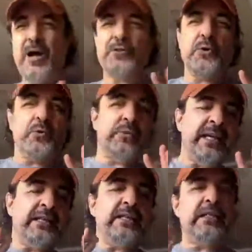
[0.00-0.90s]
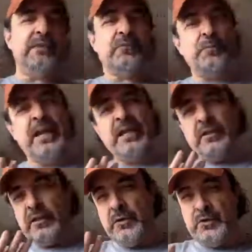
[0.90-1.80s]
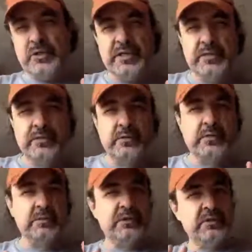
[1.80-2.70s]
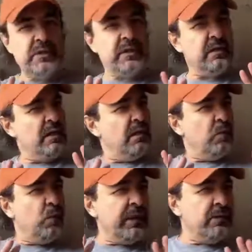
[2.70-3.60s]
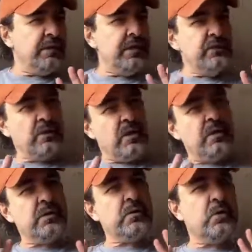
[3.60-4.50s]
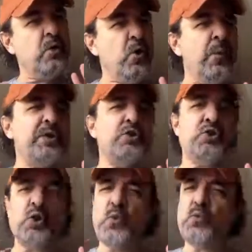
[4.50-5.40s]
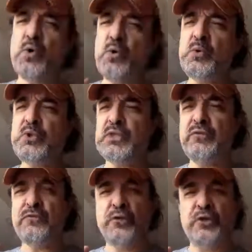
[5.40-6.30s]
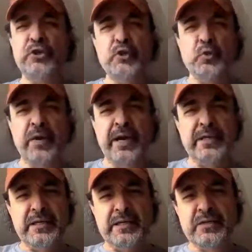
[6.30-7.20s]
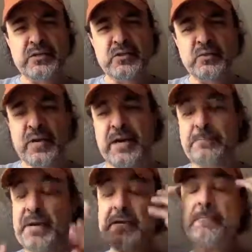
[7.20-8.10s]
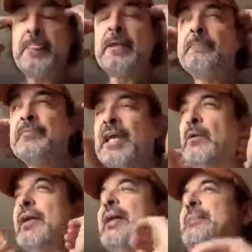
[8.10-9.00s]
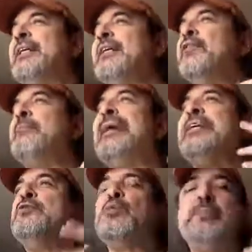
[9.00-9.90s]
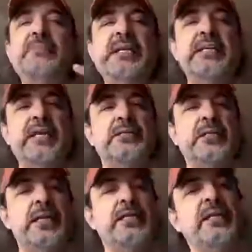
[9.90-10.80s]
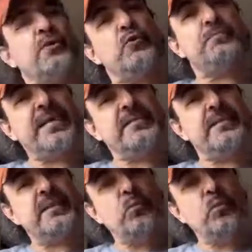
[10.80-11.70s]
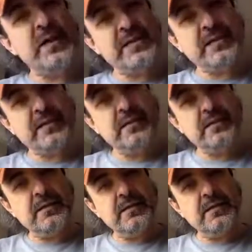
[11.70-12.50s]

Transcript: Although lately, if you're paying closer attention, you seem to see like, wait, things aren't going so rosy for the Ukrainians, right? But anyway, I mean, the mainstream media is saying that they're basically winning,